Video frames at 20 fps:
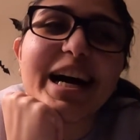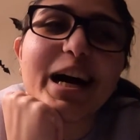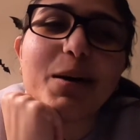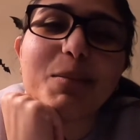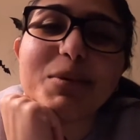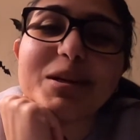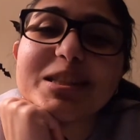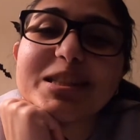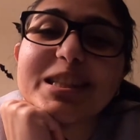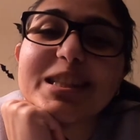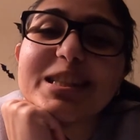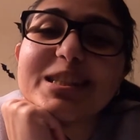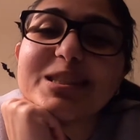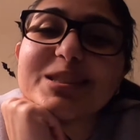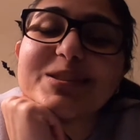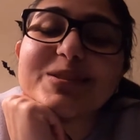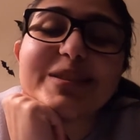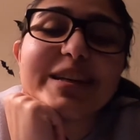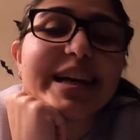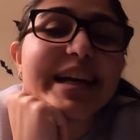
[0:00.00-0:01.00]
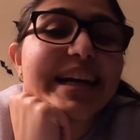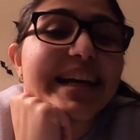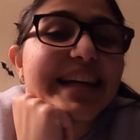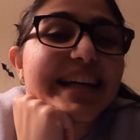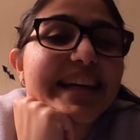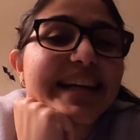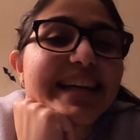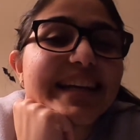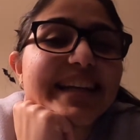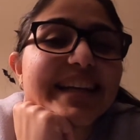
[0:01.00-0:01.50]
I'm excited
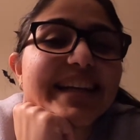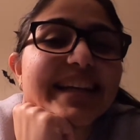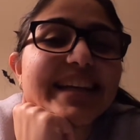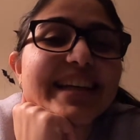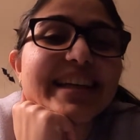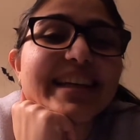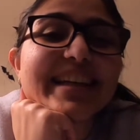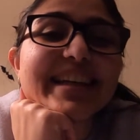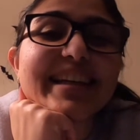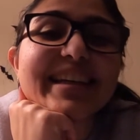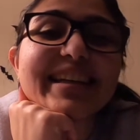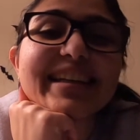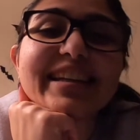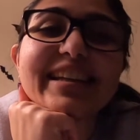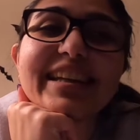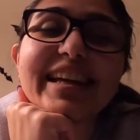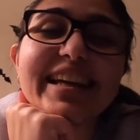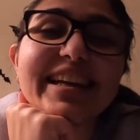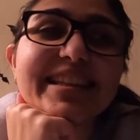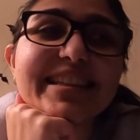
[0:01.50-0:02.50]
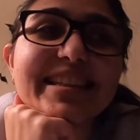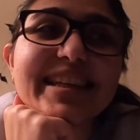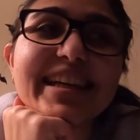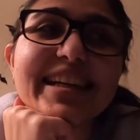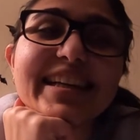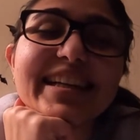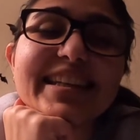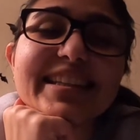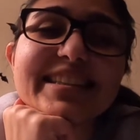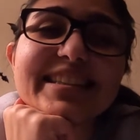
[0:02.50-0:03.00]
to get into
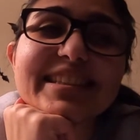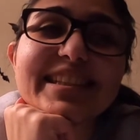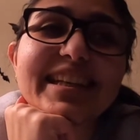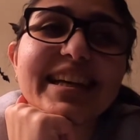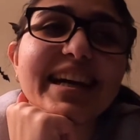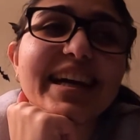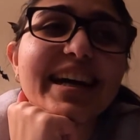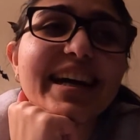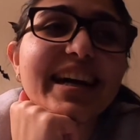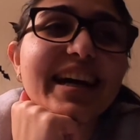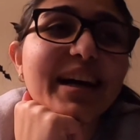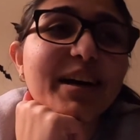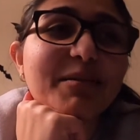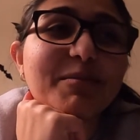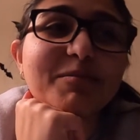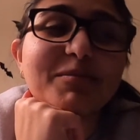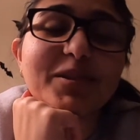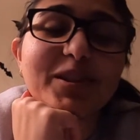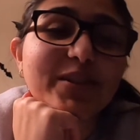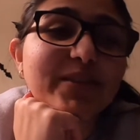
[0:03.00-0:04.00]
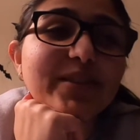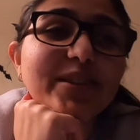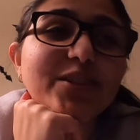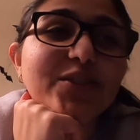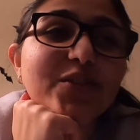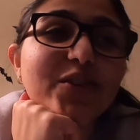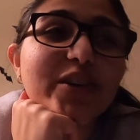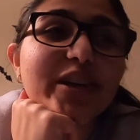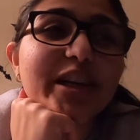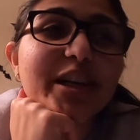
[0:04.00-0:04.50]
edits. I'm
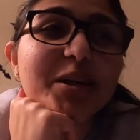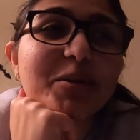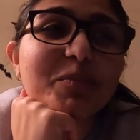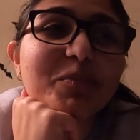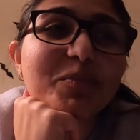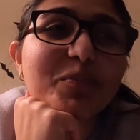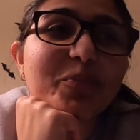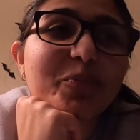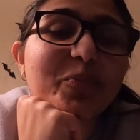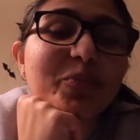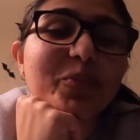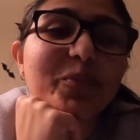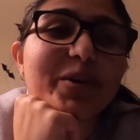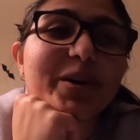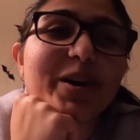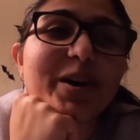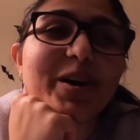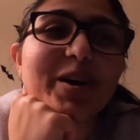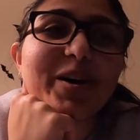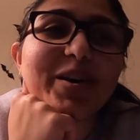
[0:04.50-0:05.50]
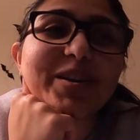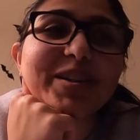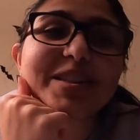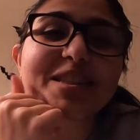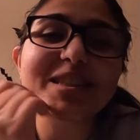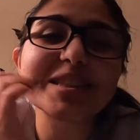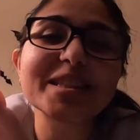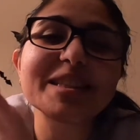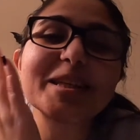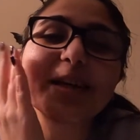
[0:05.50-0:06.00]
nervous for it, but
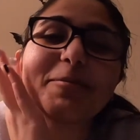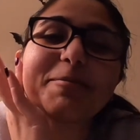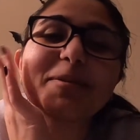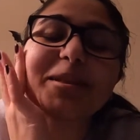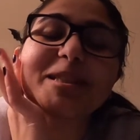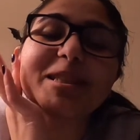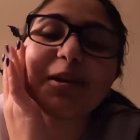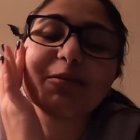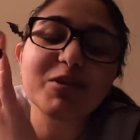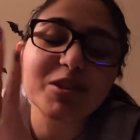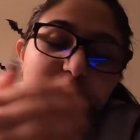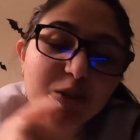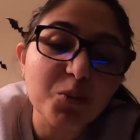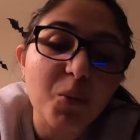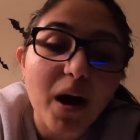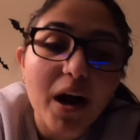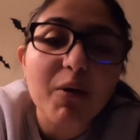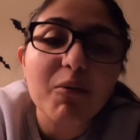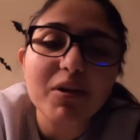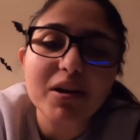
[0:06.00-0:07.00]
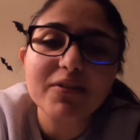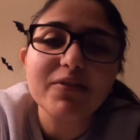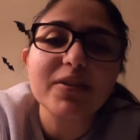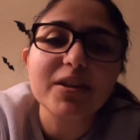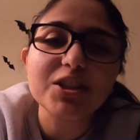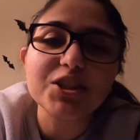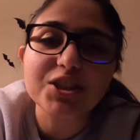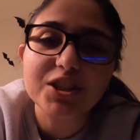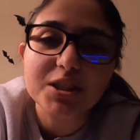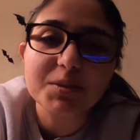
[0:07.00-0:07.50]
honestly, I'm excited, which is why I want to
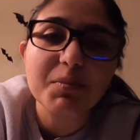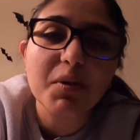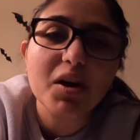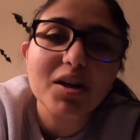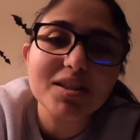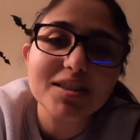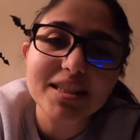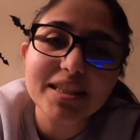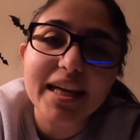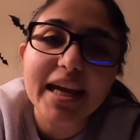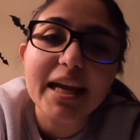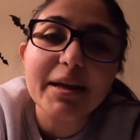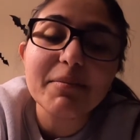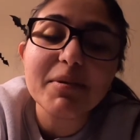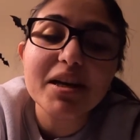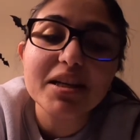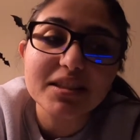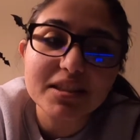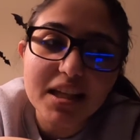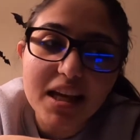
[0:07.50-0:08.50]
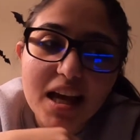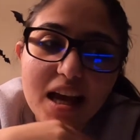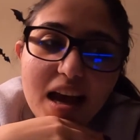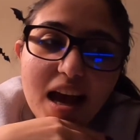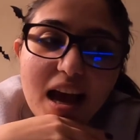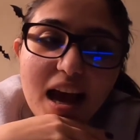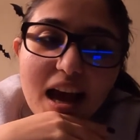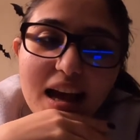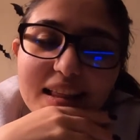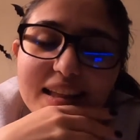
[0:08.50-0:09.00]
finish this part today, because
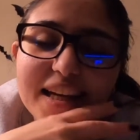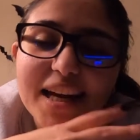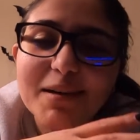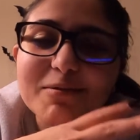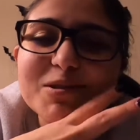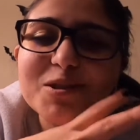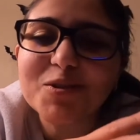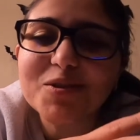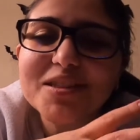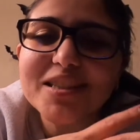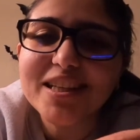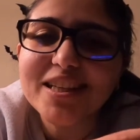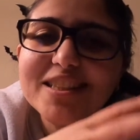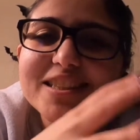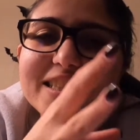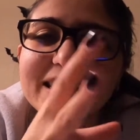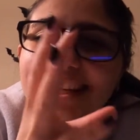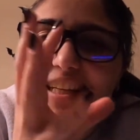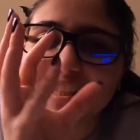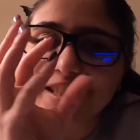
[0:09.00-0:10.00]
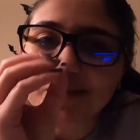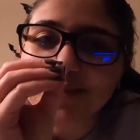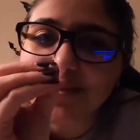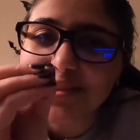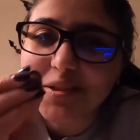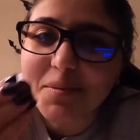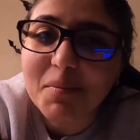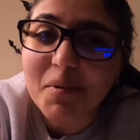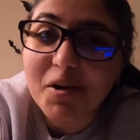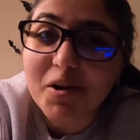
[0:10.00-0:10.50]
like I'm so excited to get into
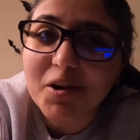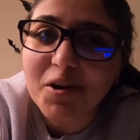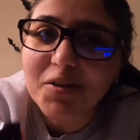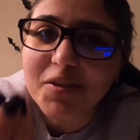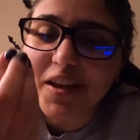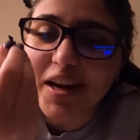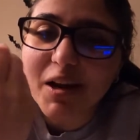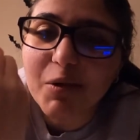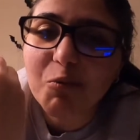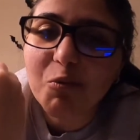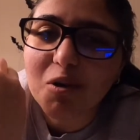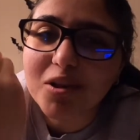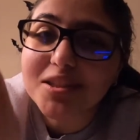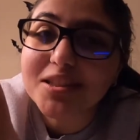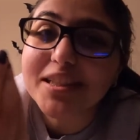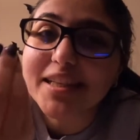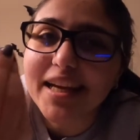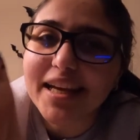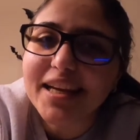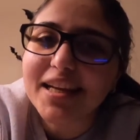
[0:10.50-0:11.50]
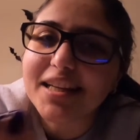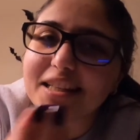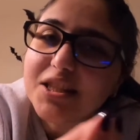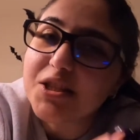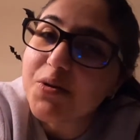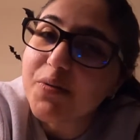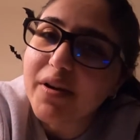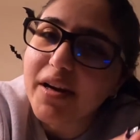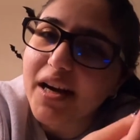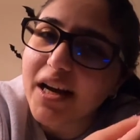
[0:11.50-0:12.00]
it tomorrow that I want to get
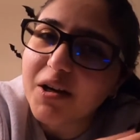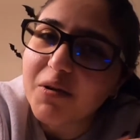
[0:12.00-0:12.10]
into it.